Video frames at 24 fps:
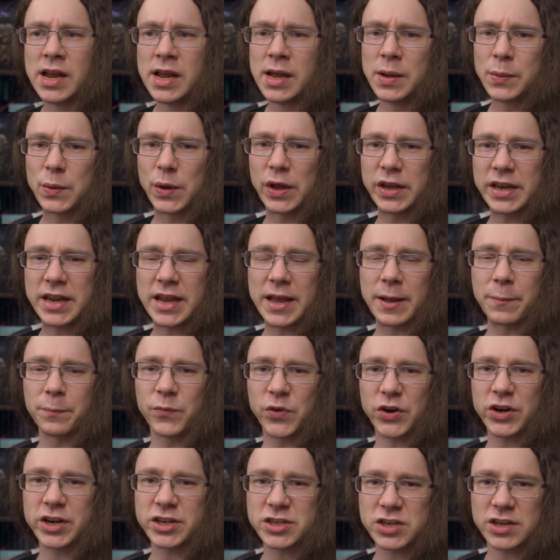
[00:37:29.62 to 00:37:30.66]
But yeah,
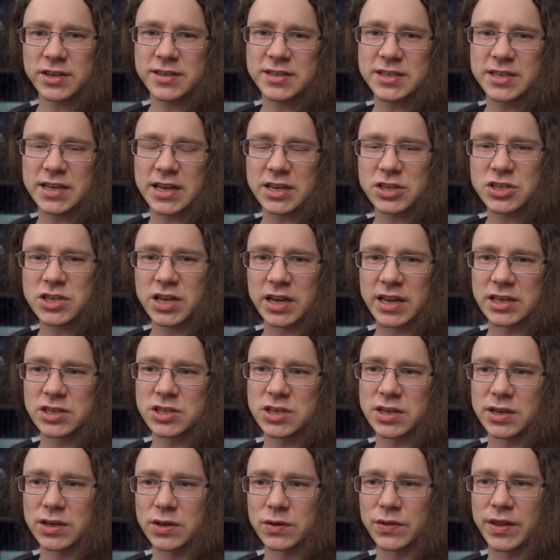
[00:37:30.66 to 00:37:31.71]
very excited to get stuck
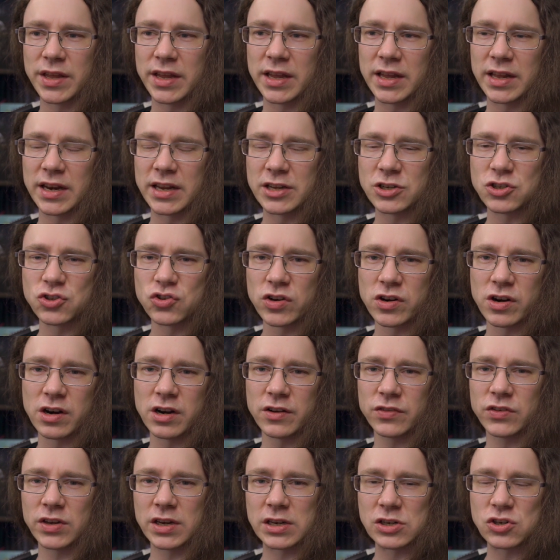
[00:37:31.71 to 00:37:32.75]
into the legendary
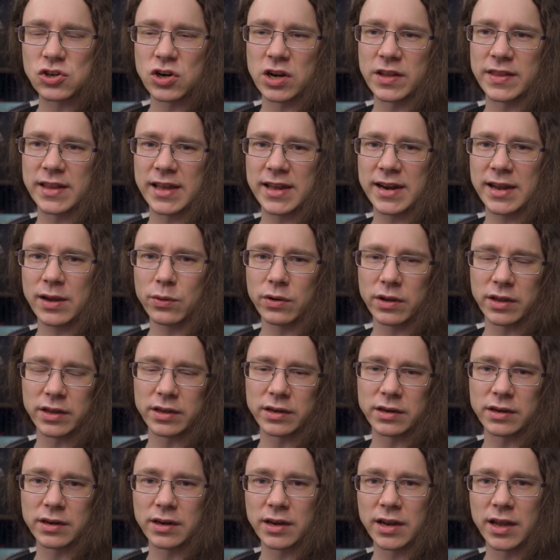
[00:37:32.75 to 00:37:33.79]
crafting, trying that out,
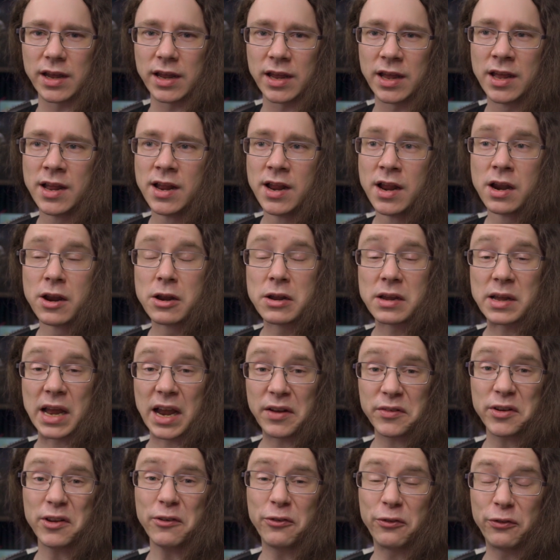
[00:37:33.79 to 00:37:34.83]
and
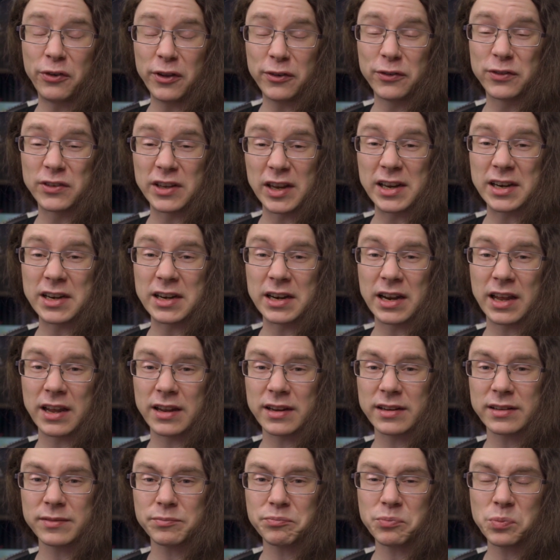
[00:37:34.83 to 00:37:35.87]
having 15
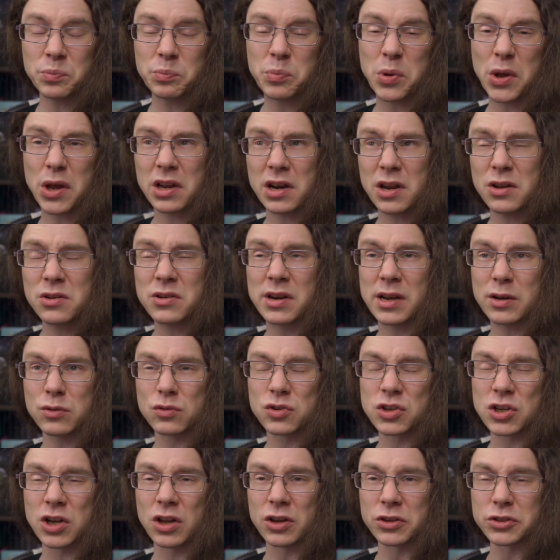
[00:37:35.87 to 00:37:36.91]
perk loadout
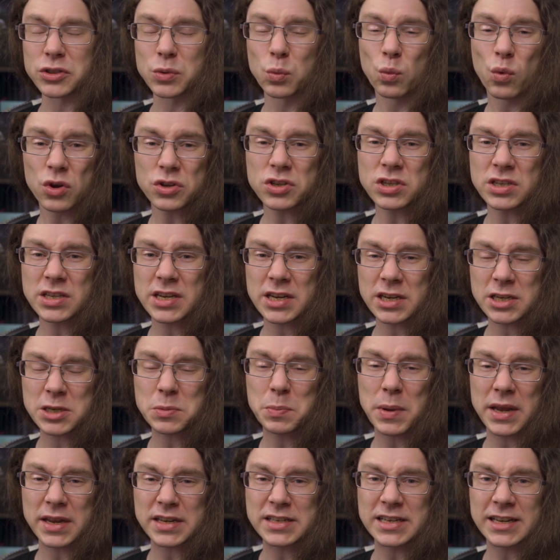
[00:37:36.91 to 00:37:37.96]
slots. Wasn't
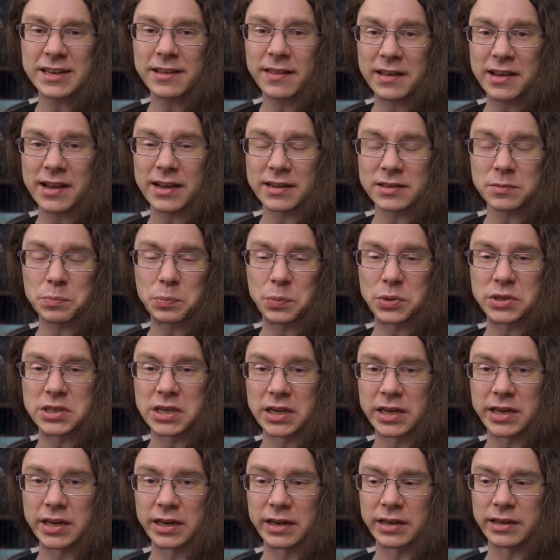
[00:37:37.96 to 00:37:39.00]
expecting that
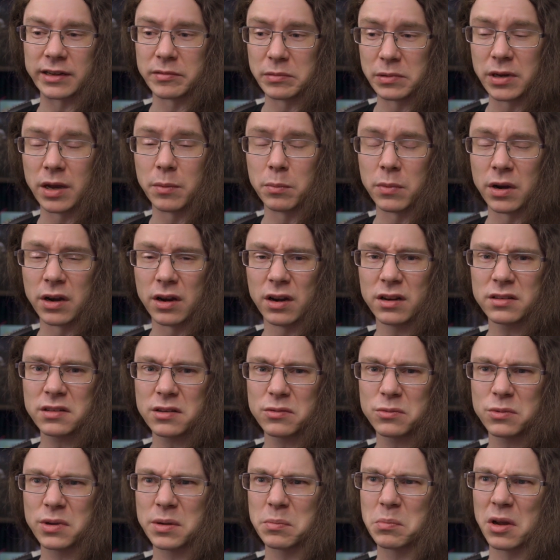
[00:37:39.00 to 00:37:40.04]
particular number. I thought
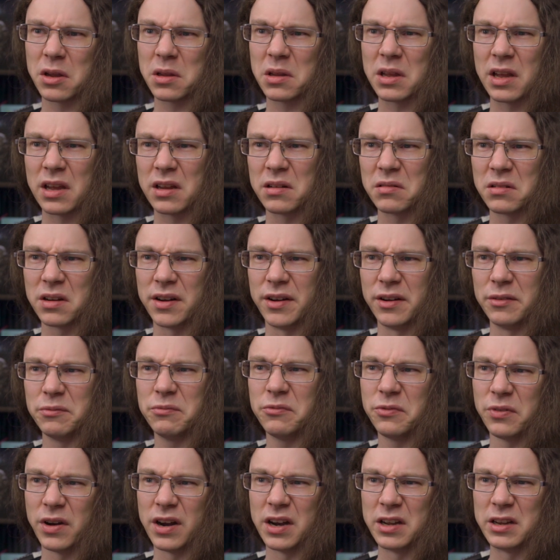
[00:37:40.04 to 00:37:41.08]
we might get,
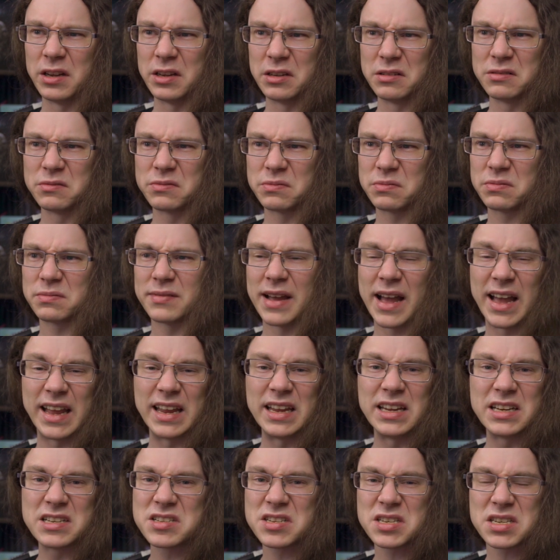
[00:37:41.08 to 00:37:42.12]
5,
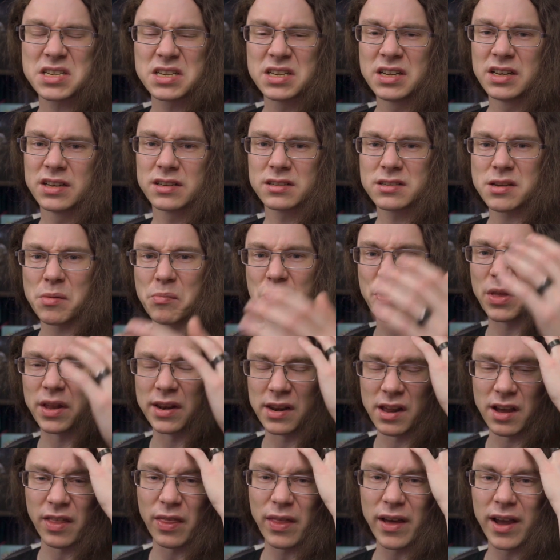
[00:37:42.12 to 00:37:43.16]
8, something
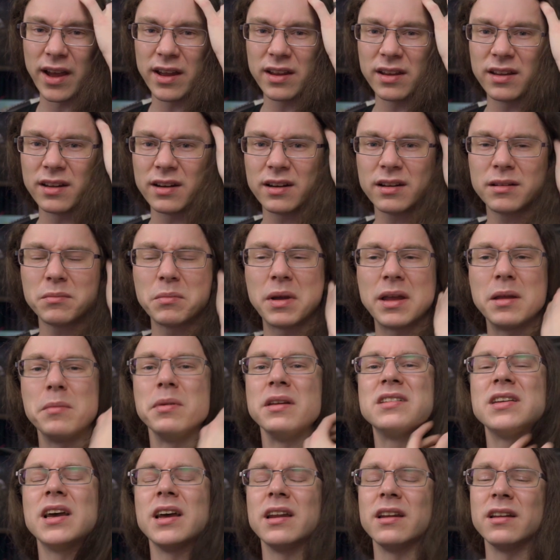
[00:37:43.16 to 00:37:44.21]
like that, maybe
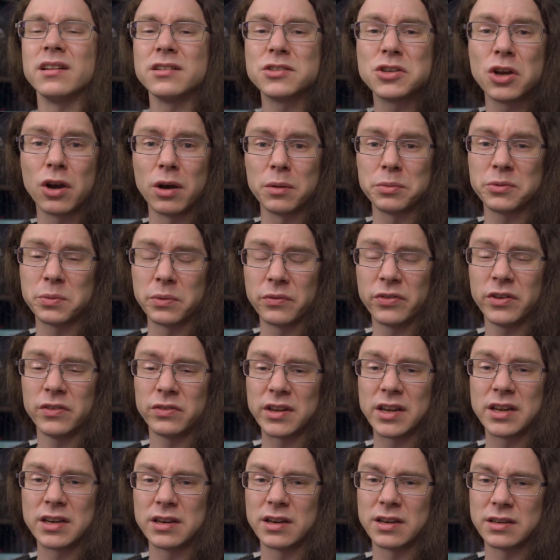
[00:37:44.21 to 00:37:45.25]
10 at tops. But
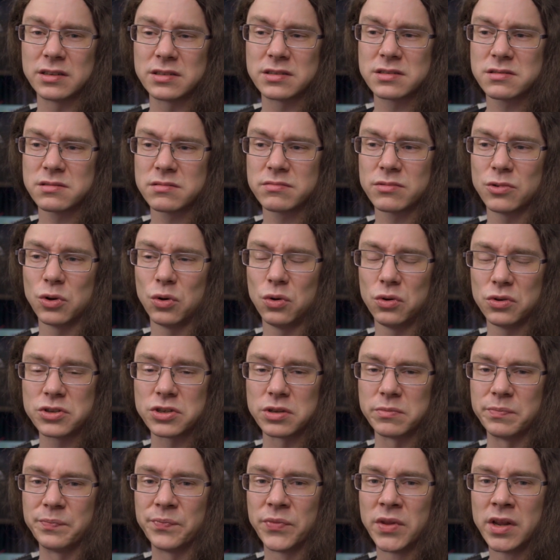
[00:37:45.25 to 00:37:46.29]
15 is
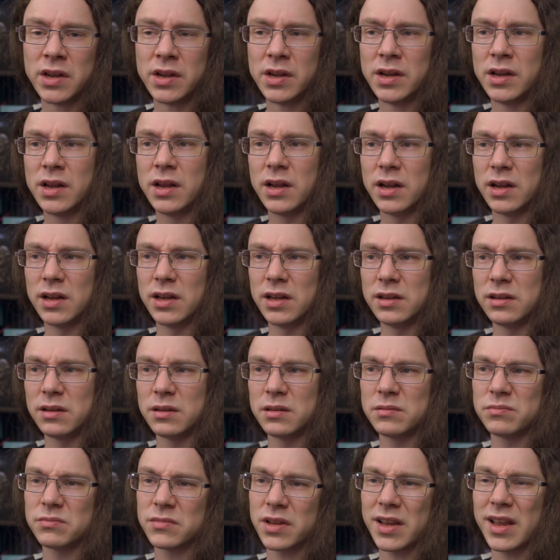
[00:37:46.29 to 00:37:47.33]
awesome.
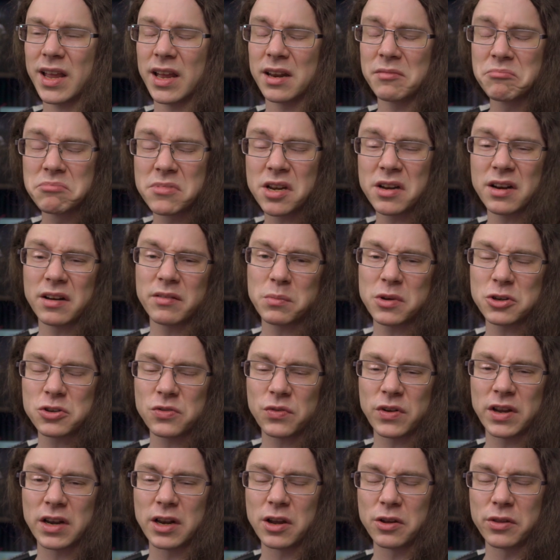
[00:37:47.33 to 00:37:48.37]
Again, don't have much
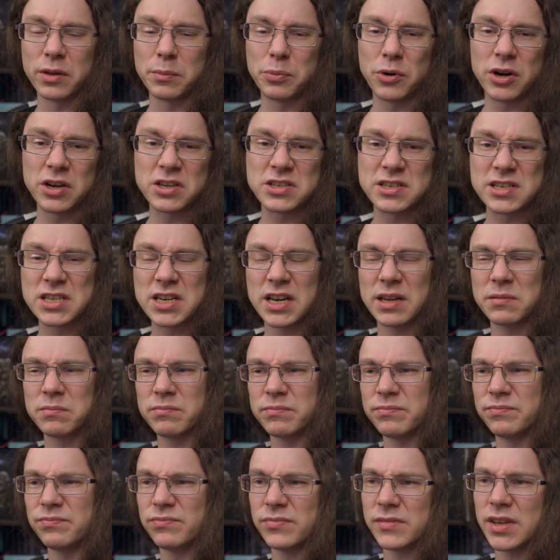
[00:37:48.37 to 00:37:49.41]
feeling on the prices yet.
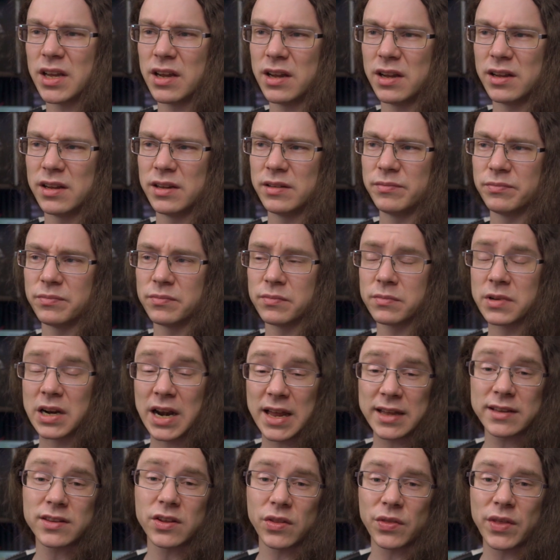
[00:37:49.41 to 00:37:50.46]

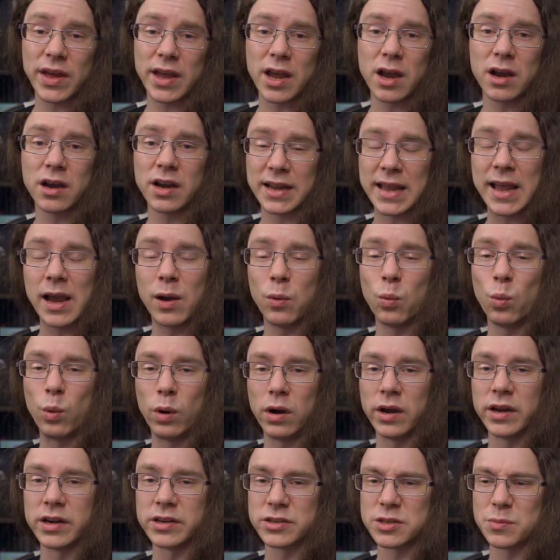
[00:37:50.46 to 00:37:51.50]
Glad that they are
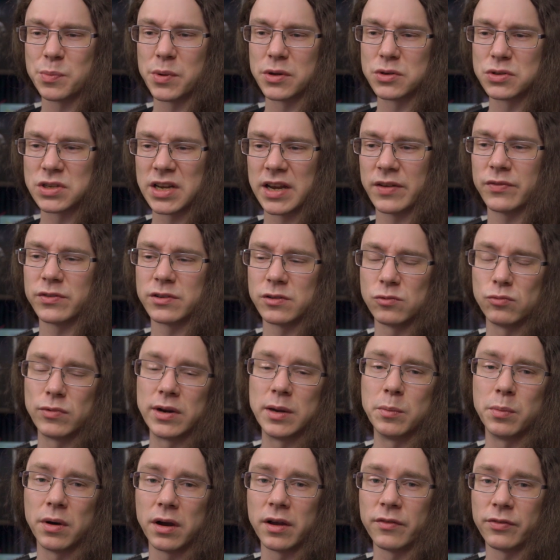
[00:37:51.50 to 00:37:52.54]
account-wide as opposed to having to
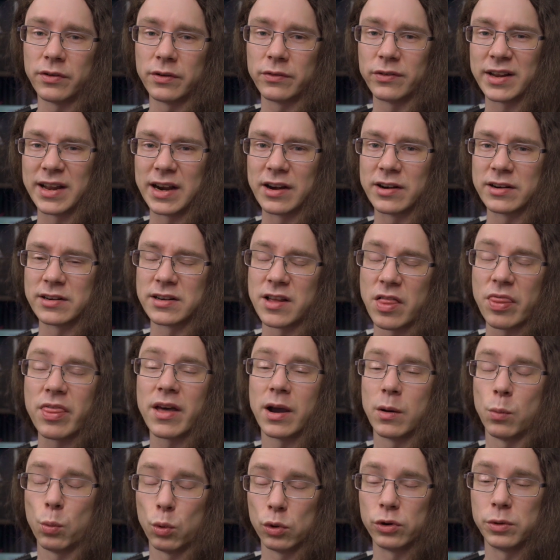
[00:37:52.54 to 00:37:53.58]
rebuy for every character.
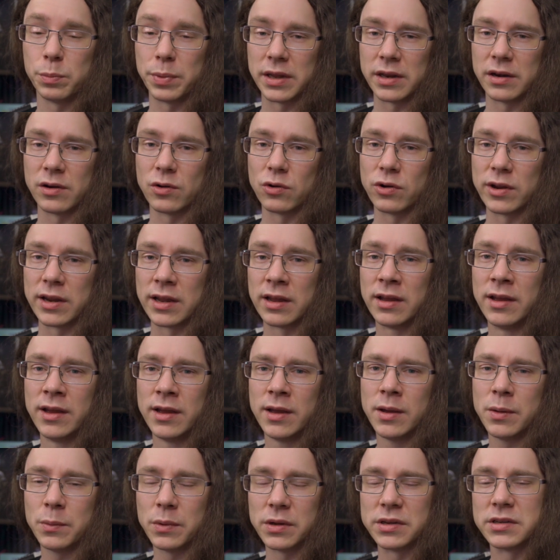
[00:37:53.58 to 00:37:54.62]
That would be annoying.
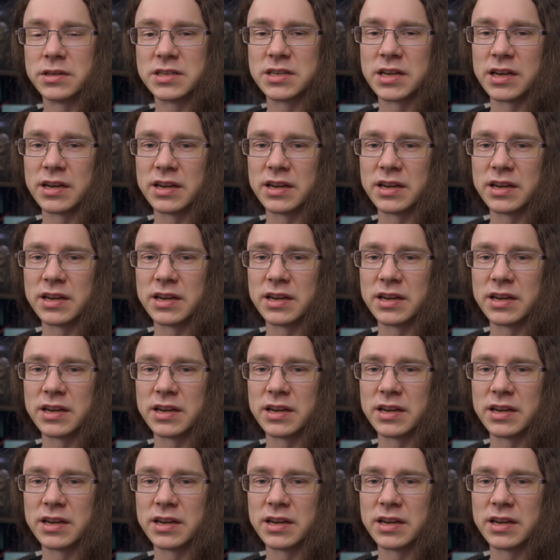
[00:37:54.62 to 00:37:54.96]
But